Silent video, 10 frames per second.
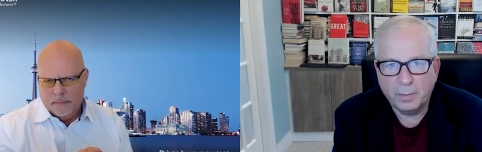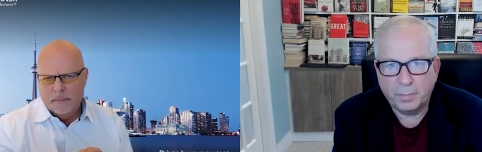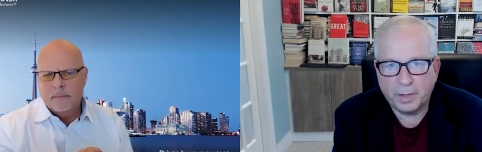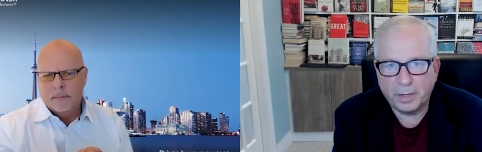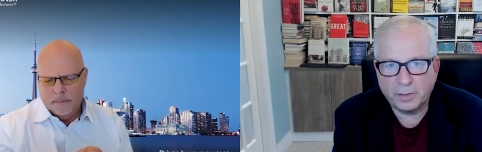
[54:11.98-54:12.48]

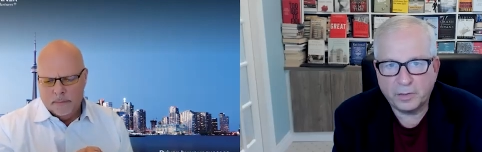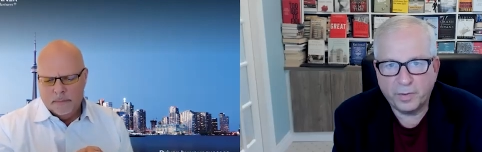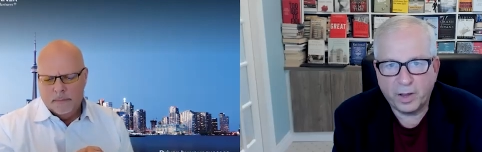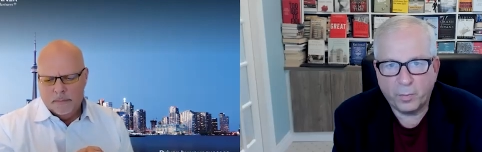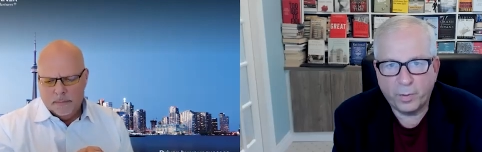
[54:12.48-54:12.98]
Speaker 1: because the
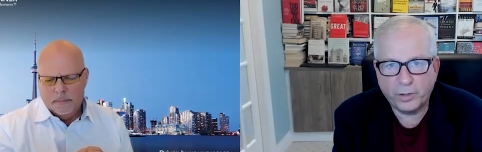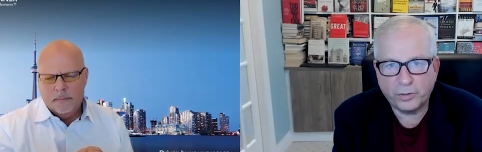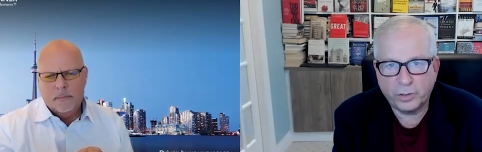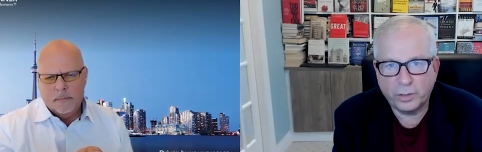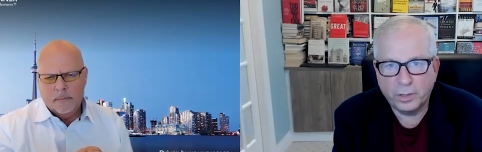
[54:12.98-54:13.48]

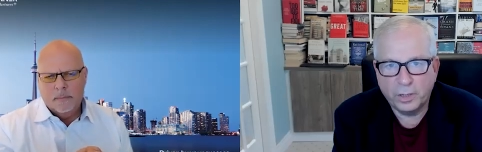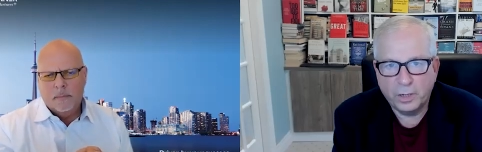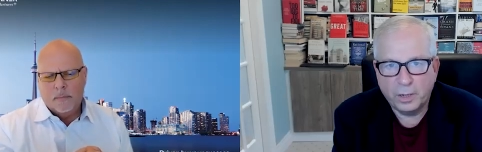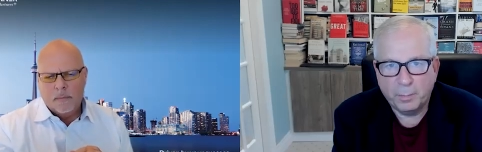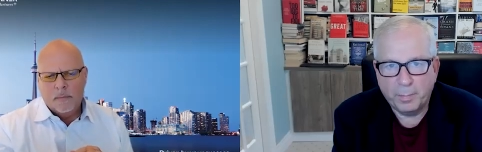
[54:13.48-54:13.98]
valuation
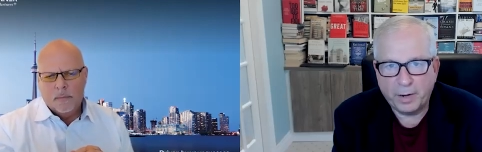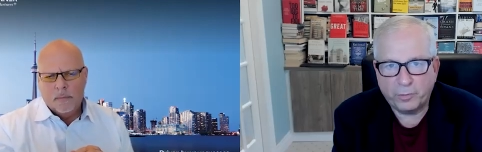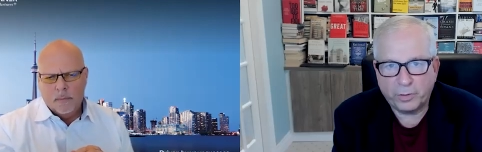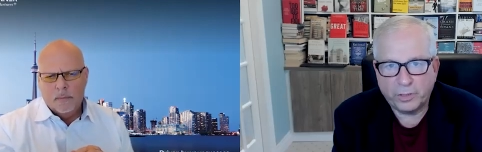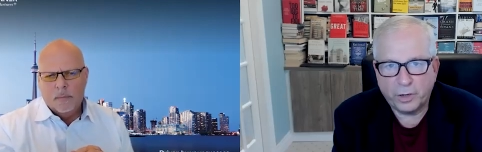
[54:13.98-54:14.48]

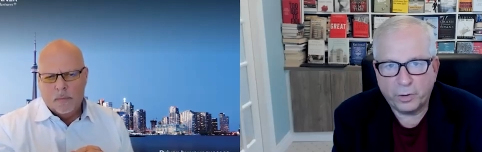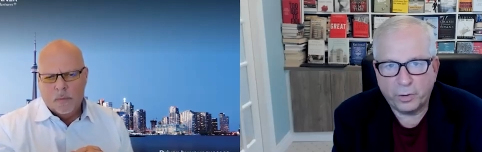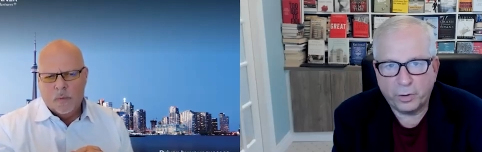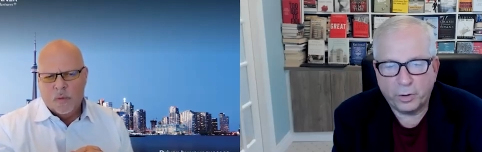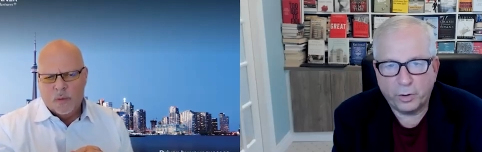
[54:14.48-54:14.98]
metrics here
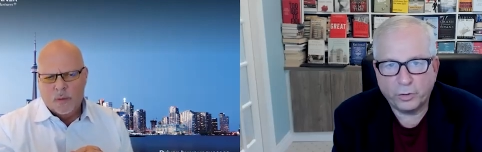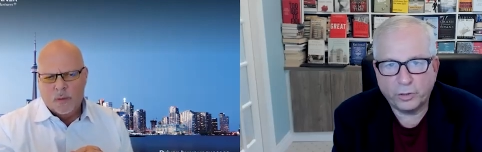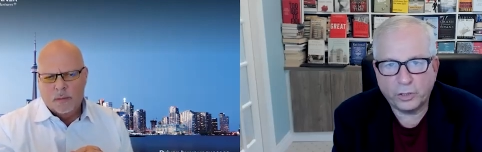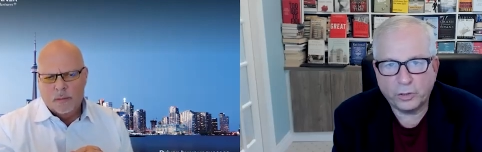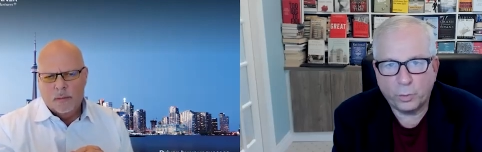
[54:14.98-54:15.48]
are, are
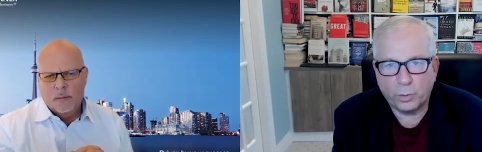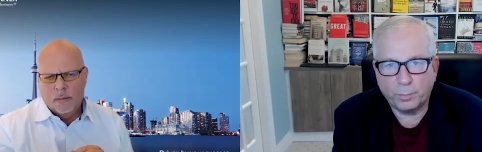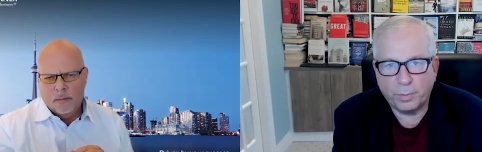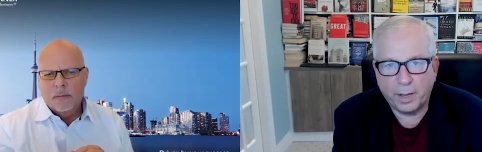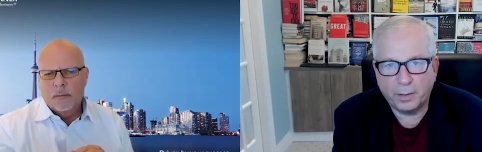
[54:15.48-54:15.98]
just so
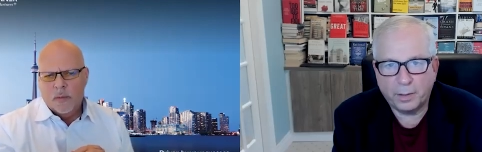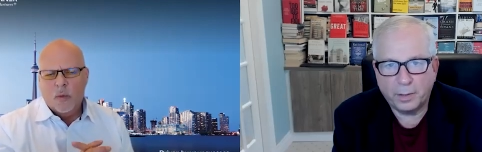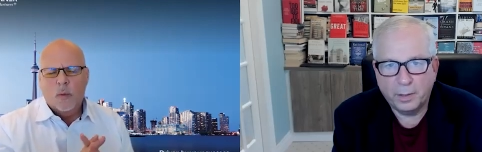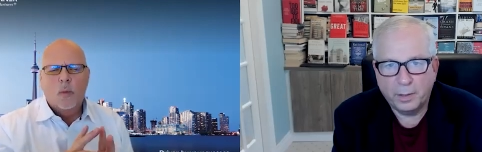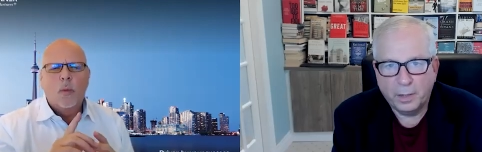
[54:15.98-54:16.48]
compelling.
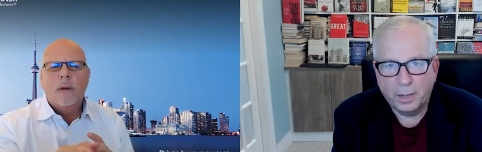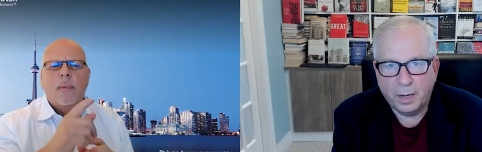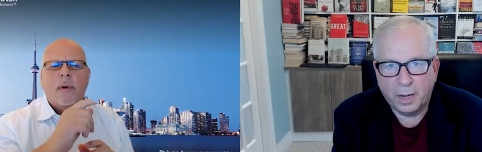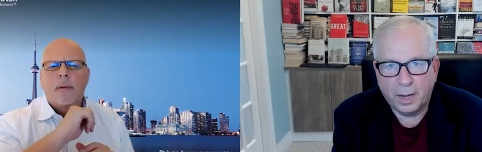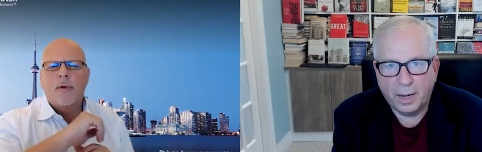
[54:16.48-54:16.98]
What
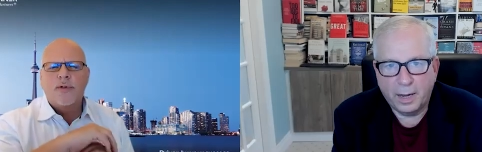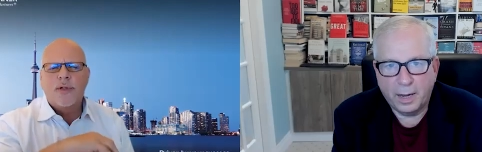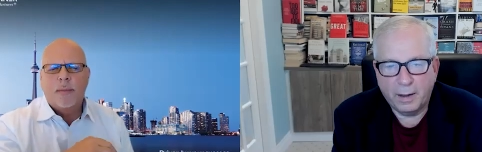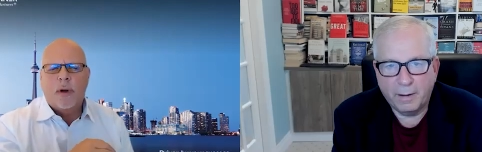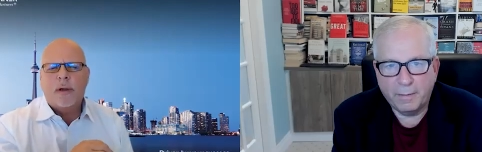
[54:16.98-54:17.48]
about uh,
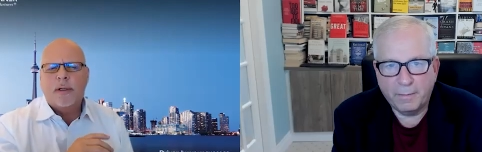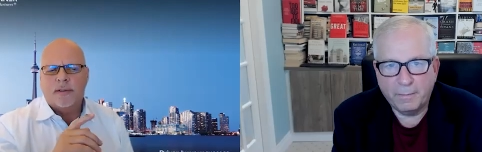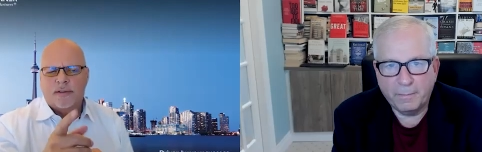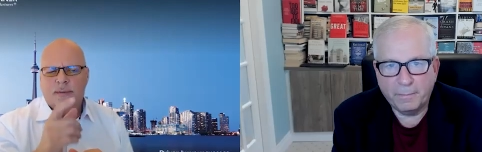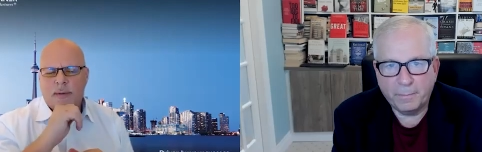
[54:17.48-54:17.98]
emerging
Speaker 2: uh,
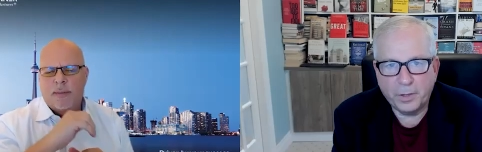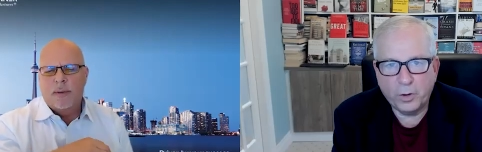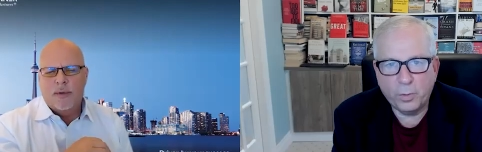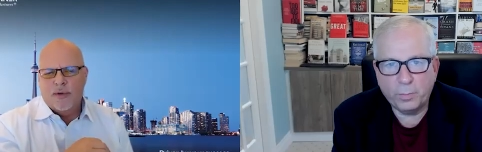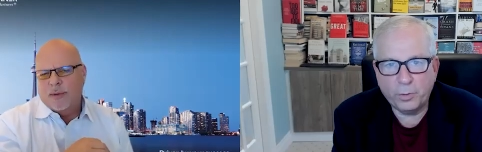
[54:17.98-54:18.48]
markets? What about
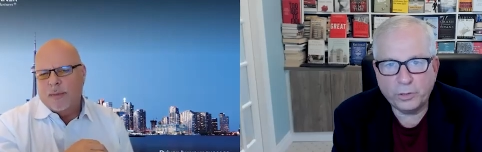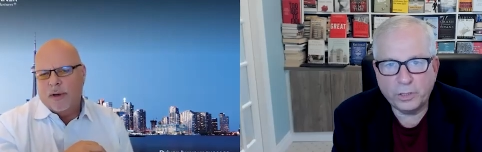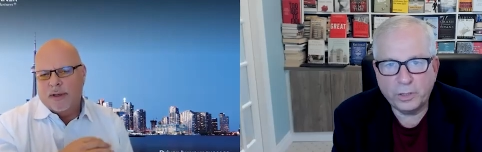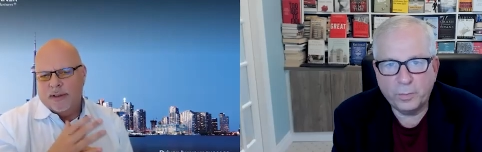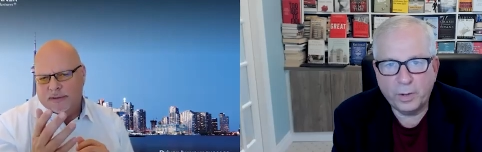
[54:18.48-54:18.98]
no
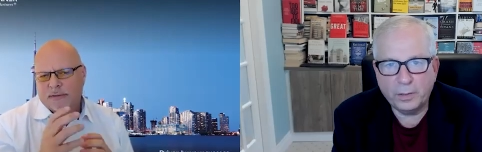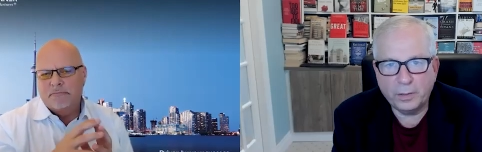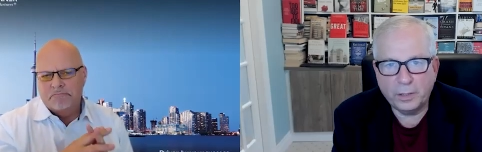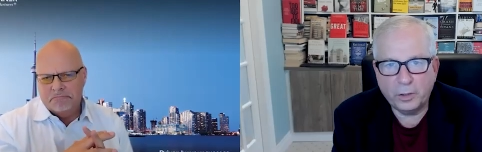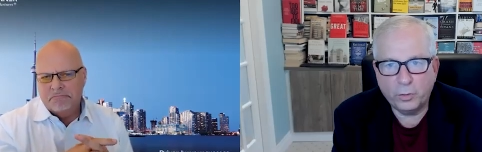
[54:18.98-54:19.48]
Speaker 1: emerging, emerging? well,
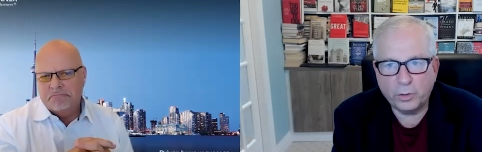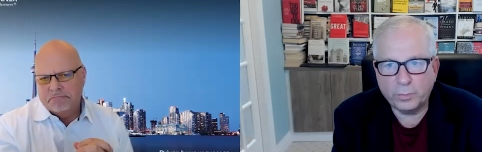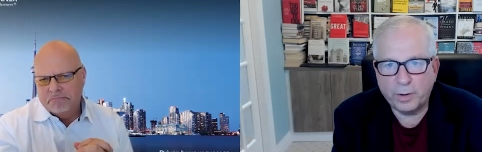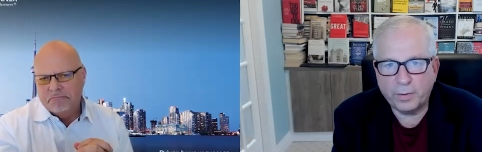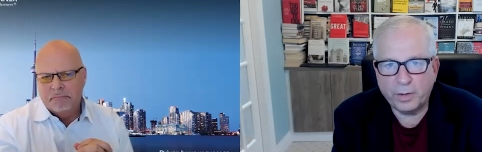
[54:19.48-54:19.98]
you know, as
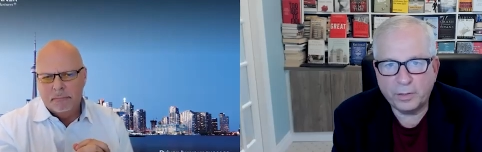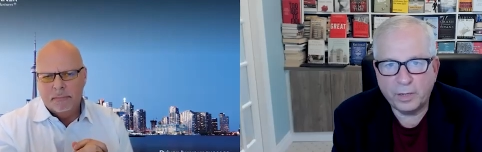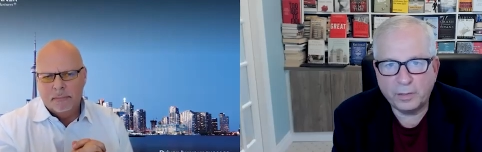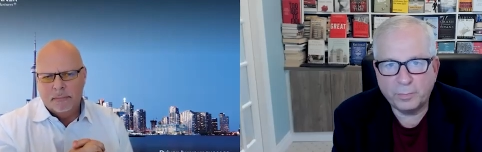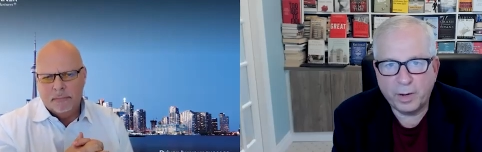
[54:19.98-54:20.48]
my as,
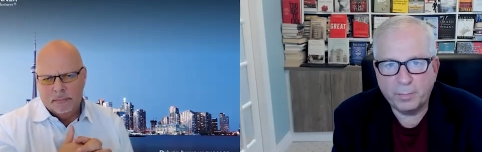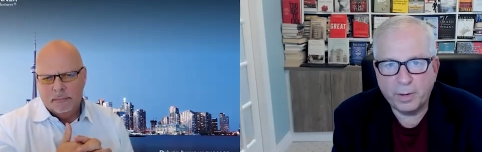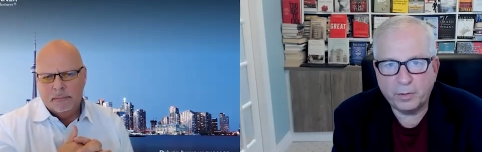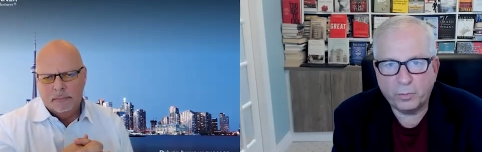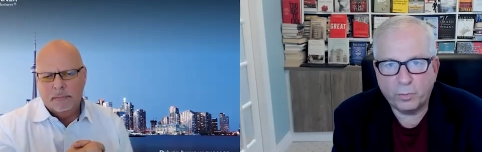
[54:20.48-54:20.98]
as my
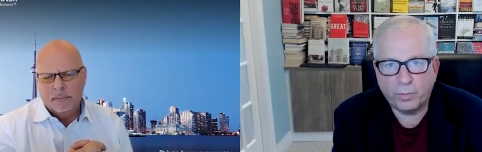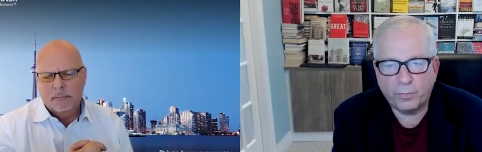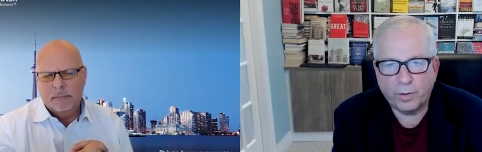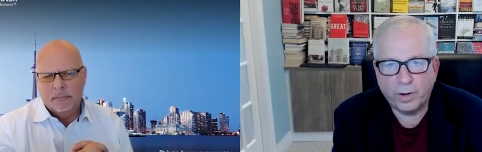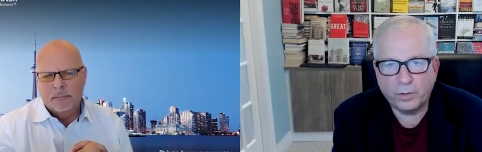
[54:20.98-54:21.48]
mentor and
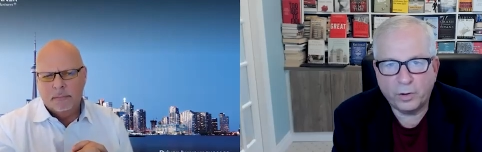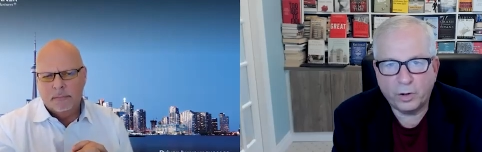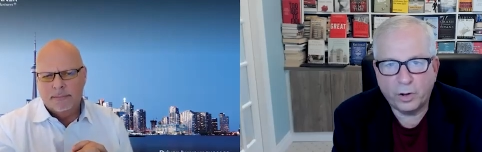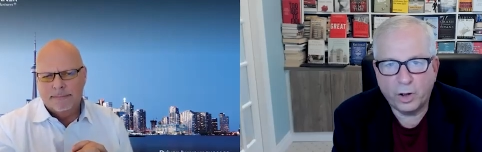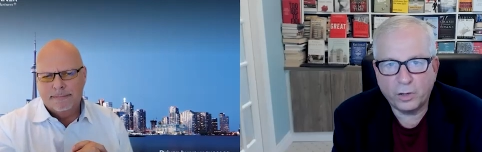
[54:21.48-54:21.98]
friend Don
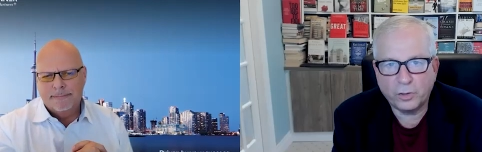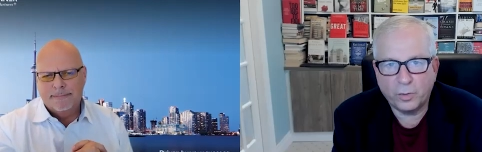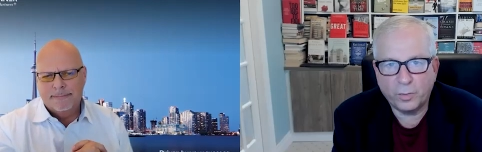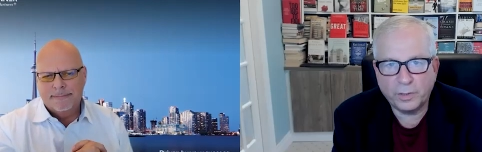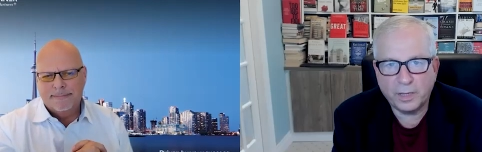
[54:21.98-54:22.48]
Cox
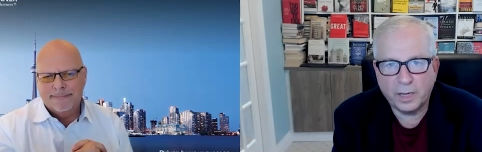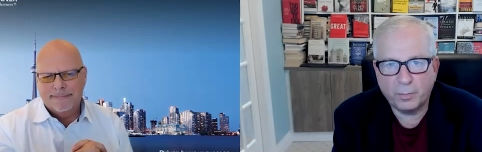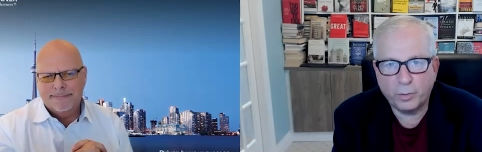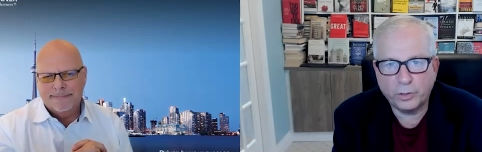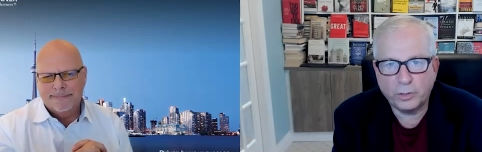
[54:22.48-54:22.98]
always said,
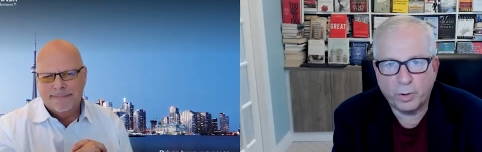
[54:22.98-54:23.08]
emerging